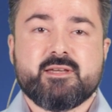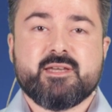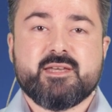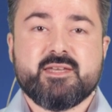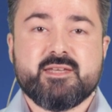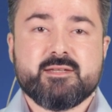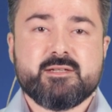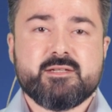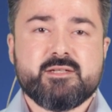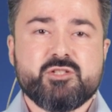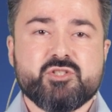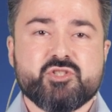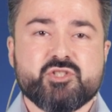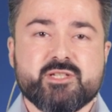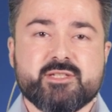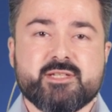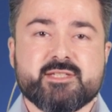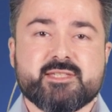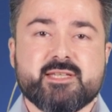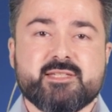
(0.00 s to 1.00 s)
Here,
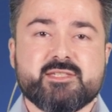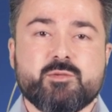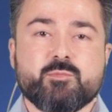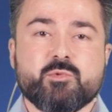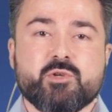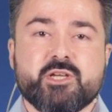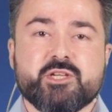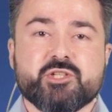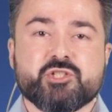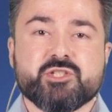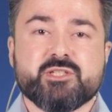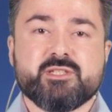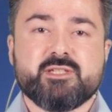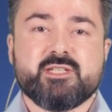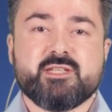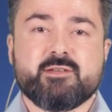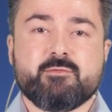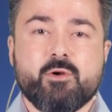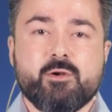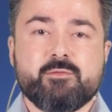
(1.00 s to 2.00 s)
GNSS simulation
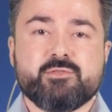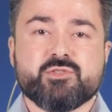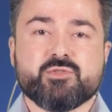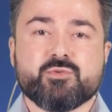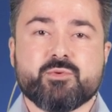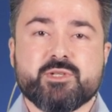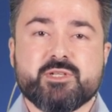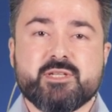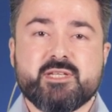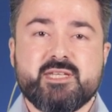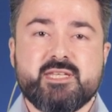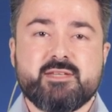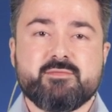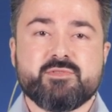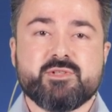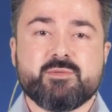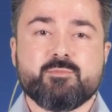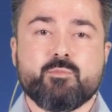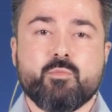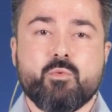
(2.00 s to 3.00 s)
evolves to an
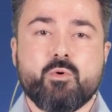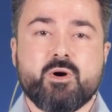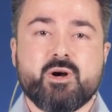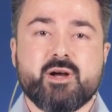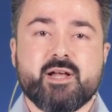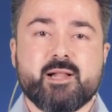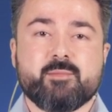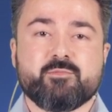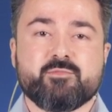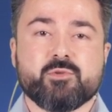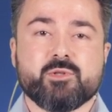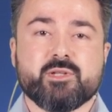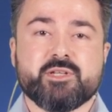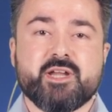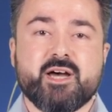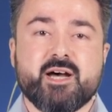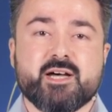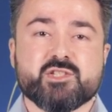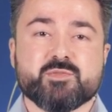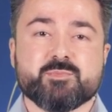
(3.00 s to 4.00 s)
even more helpful
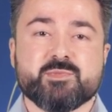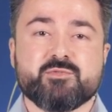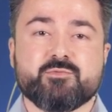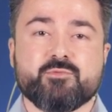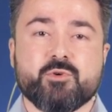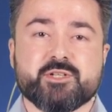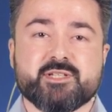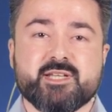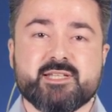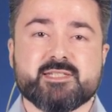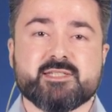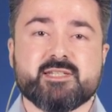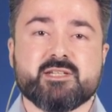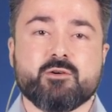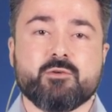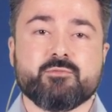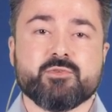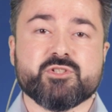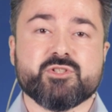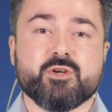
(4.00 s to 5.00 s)
enhancement for
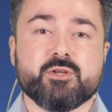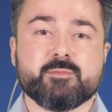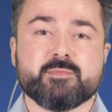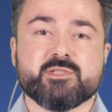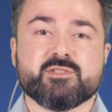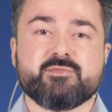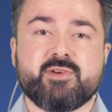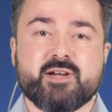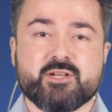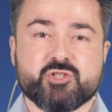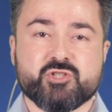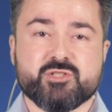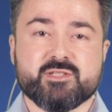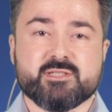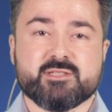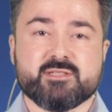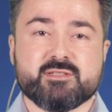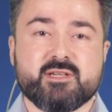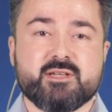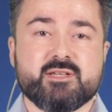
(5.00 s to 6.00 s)
testing of autonomous
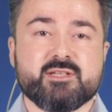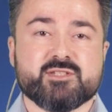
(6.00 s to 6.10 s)
functions,